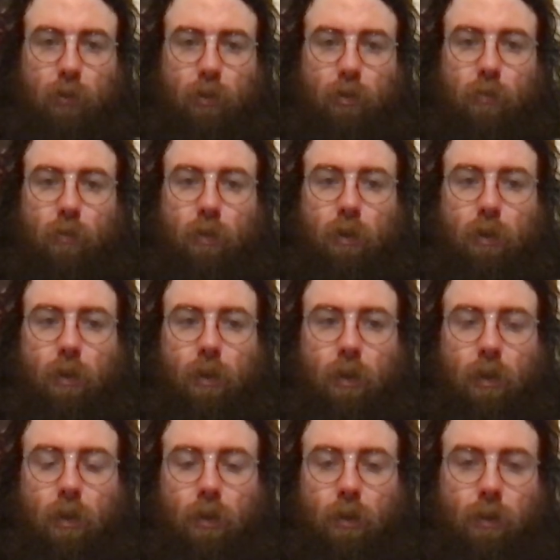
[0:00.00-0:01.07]

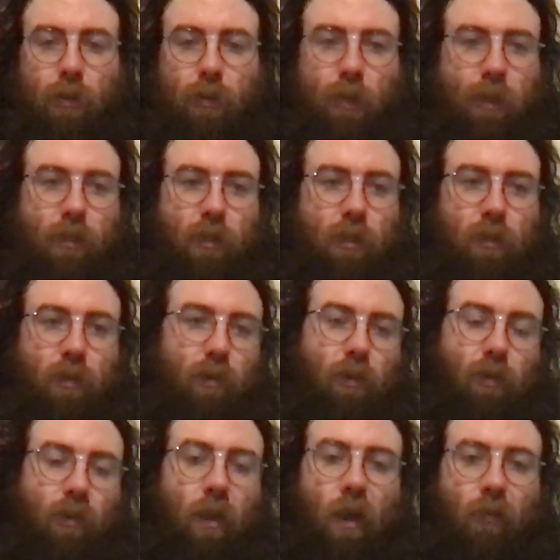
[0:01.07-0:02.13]
explain, that's
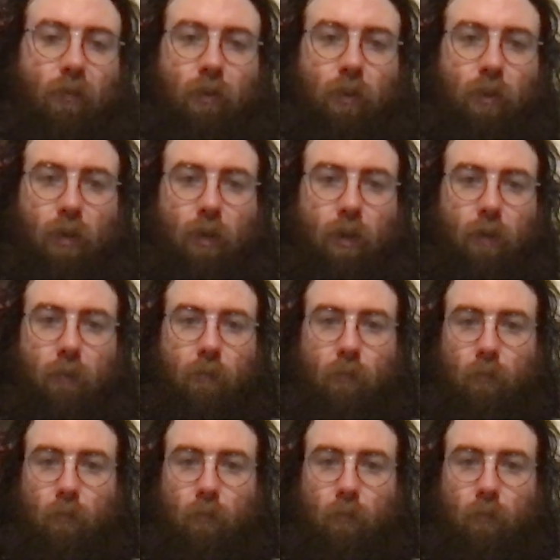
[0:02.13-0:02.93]
not really,